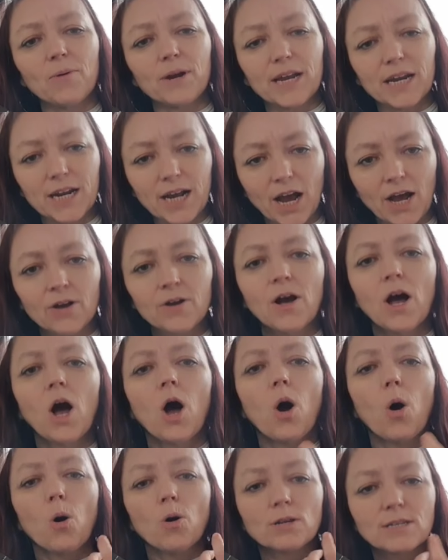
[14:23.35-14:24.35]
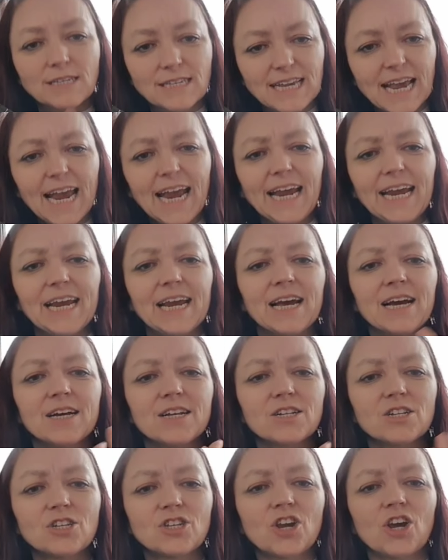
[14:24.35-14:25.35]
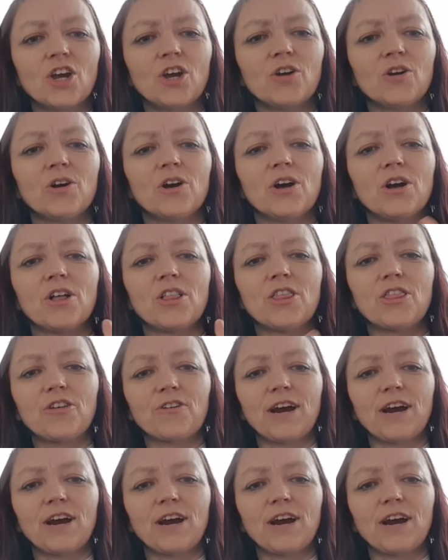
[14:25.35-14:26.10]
We're going to go C, 2,